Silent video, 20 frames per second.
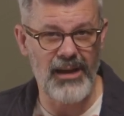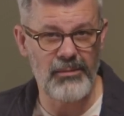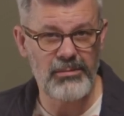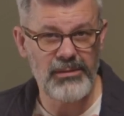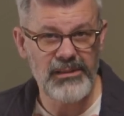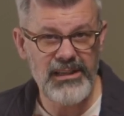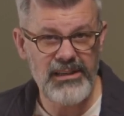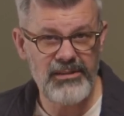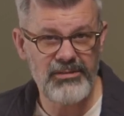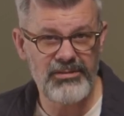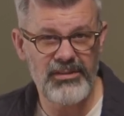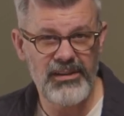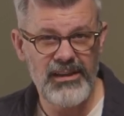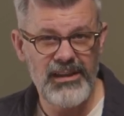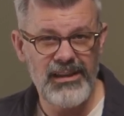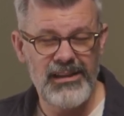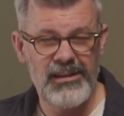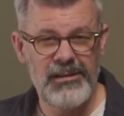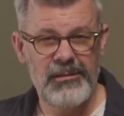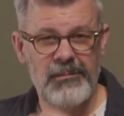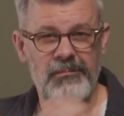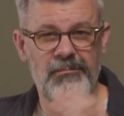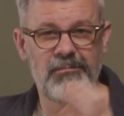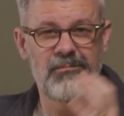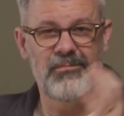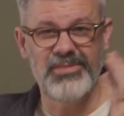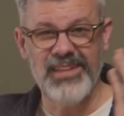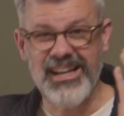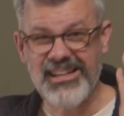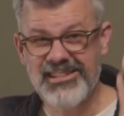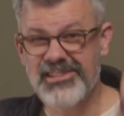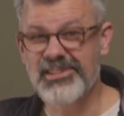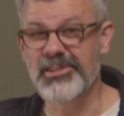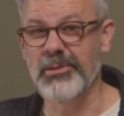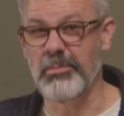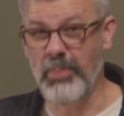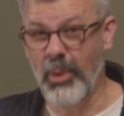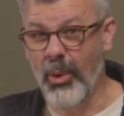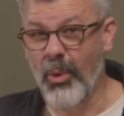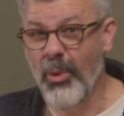believe that's the
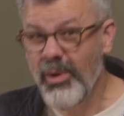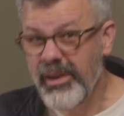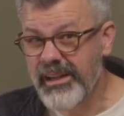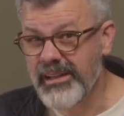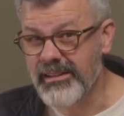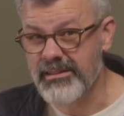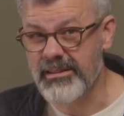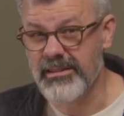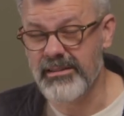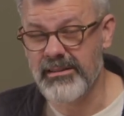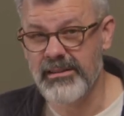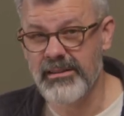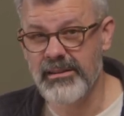point.